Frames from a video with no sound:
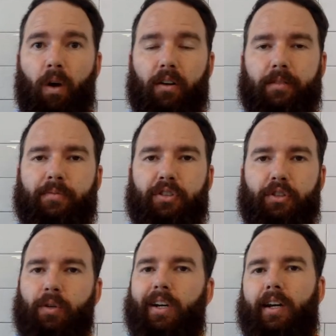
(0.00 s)
Welcome
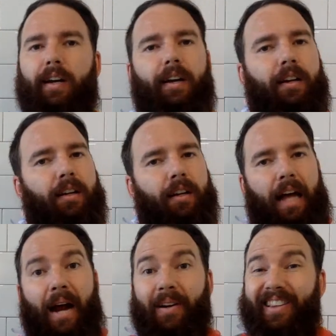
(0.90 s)
to
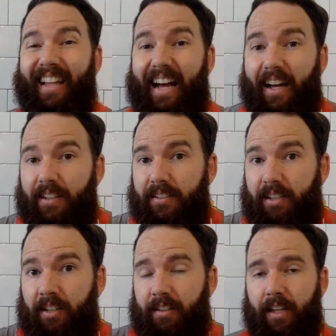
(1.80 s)
our last